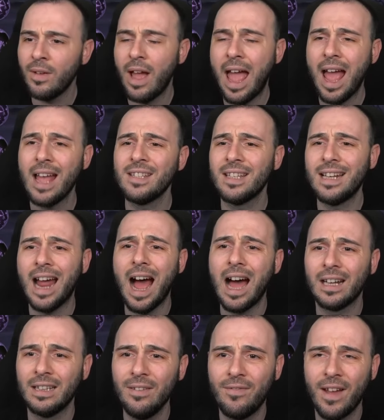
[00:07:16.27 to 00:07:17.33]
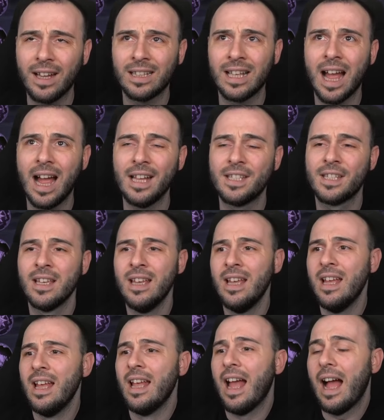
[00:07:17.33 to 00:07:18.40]
As an artifact, guys,
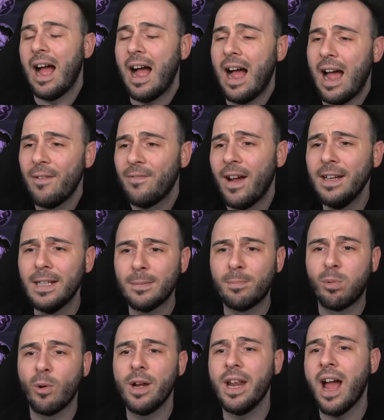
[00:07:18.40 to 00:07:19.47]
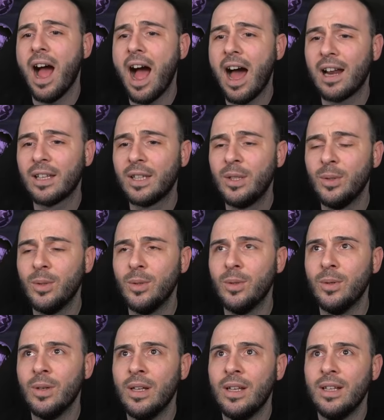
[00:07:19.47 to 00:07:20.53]
I find it pretty hard to